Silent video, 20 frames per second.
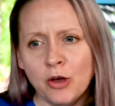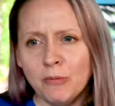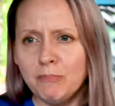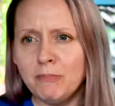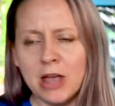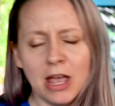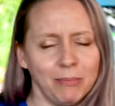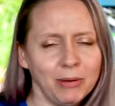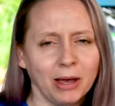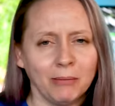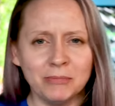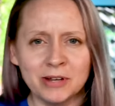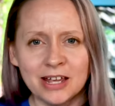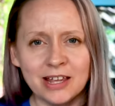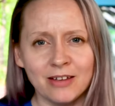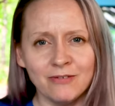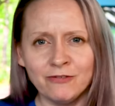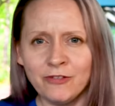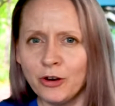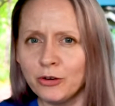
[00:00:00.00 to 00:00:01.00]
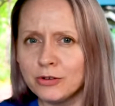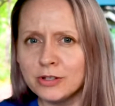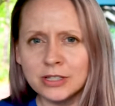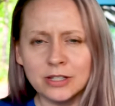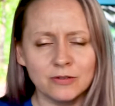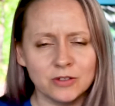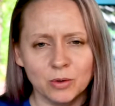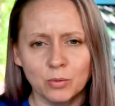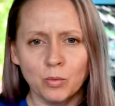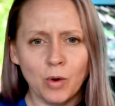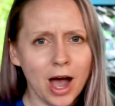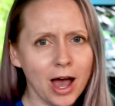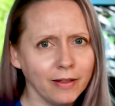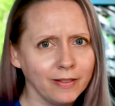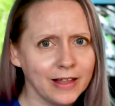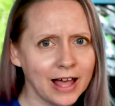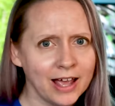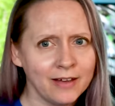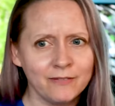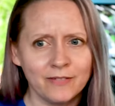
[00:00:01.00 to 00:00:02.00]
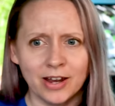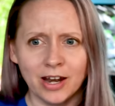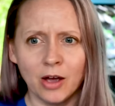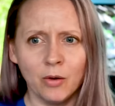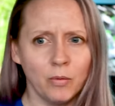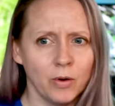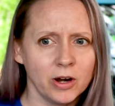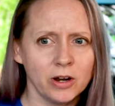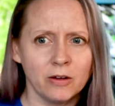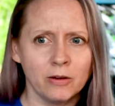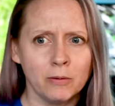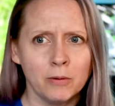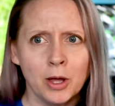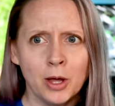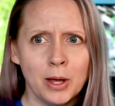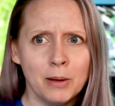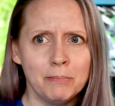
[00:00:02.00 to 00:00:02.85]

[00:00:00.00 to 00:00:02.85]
maybe I'm taking photos of some wildlife and I want to